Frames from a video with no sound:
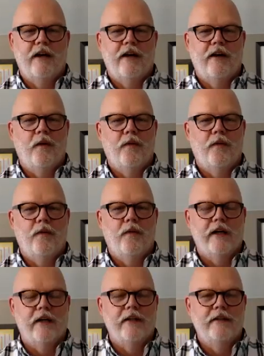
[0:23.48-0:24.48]
Hopefully I
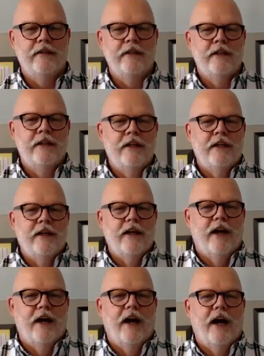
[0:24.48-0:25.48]
can
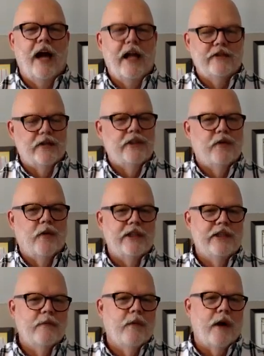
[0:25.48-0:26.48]
answer these
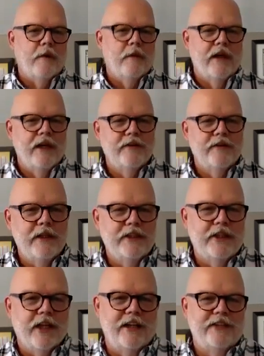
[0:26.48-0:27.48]
questions properly and give some
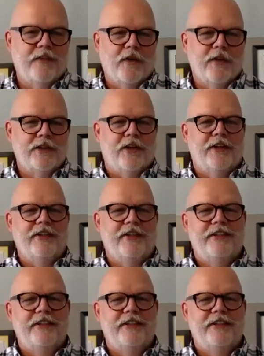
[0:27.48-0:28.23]
insights for us all.